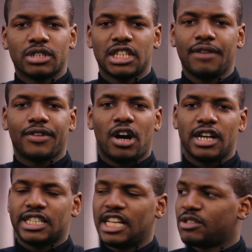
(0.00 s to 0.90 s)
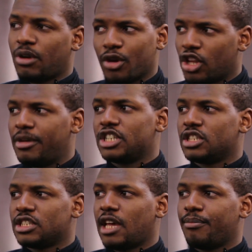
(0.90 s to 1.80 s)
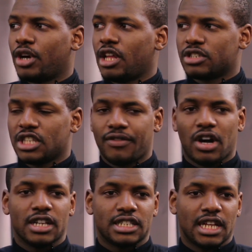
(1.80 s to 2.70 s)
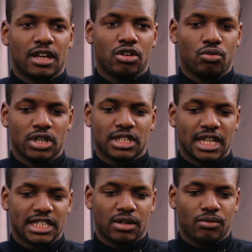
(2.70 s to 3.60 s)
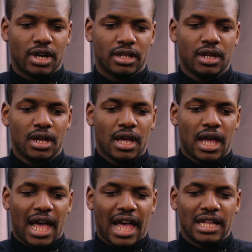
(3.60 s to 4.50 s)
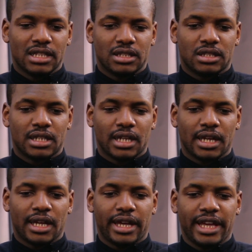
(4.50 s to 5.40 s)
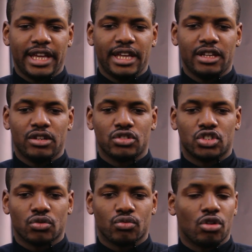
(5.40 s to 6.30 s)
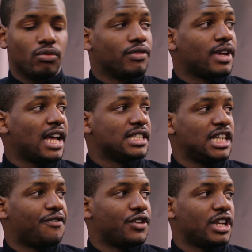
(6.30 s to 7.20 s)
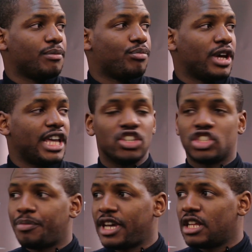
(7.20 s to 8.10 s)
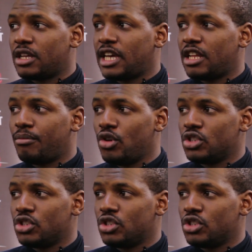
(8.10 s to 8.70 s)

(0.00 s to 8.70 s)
there was another artist in SN1, I'm not going to mention his name, but there was another artist who was in SN1 and he used to roll with Kaz differently, but he used to be in a, in a